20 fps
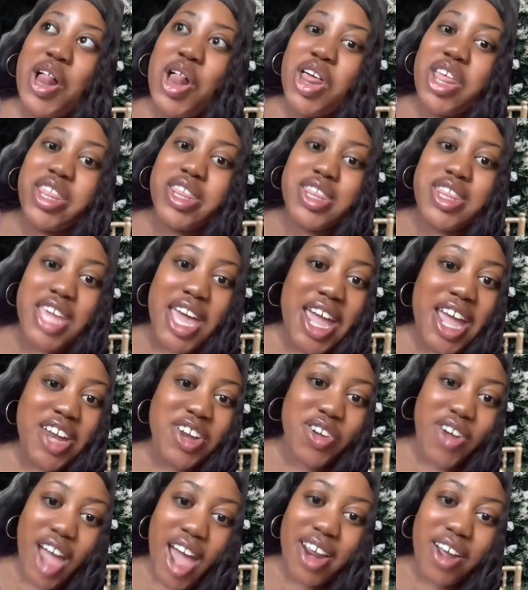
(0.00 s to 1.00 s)
Then
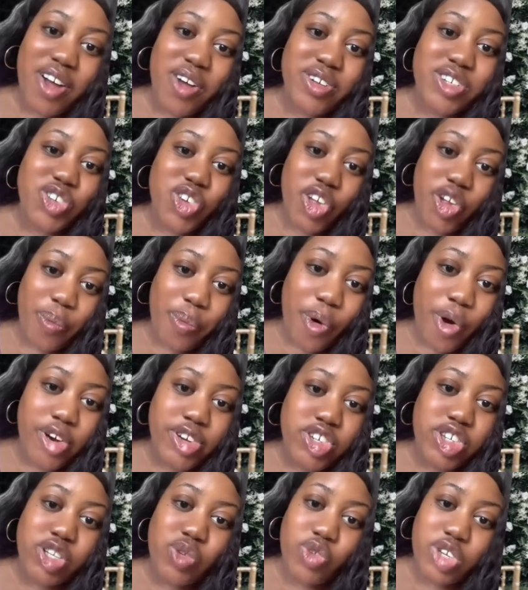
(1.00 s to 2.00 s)
you got to go do your
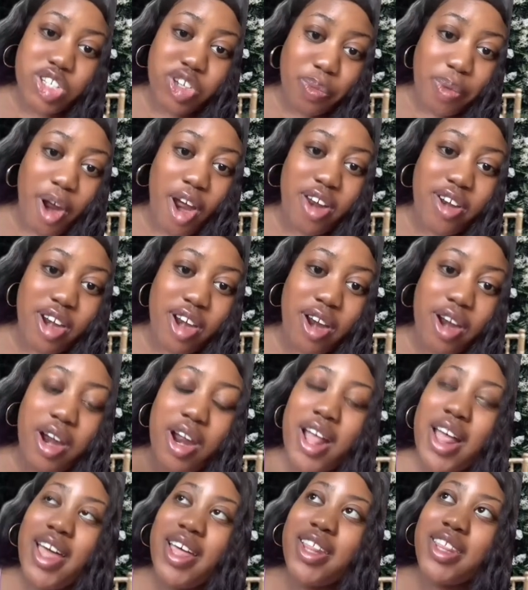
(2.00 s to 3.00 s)
portraits with your partner.
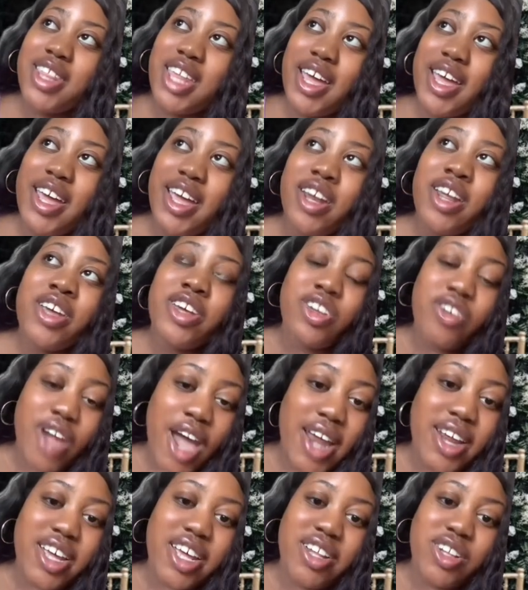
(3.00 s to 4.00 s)
Then you got
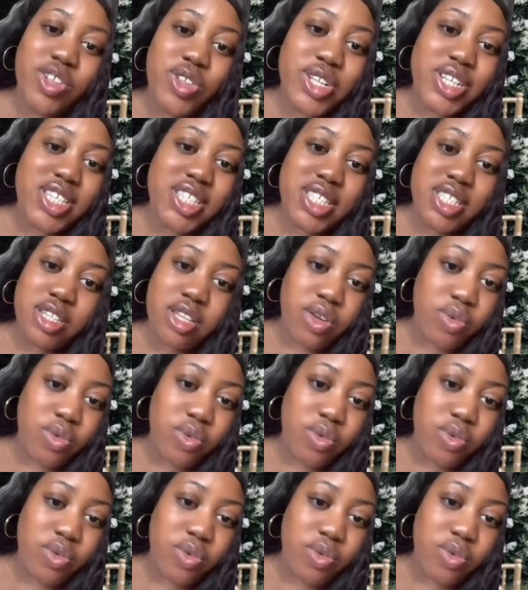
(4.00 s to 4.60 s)
to get through the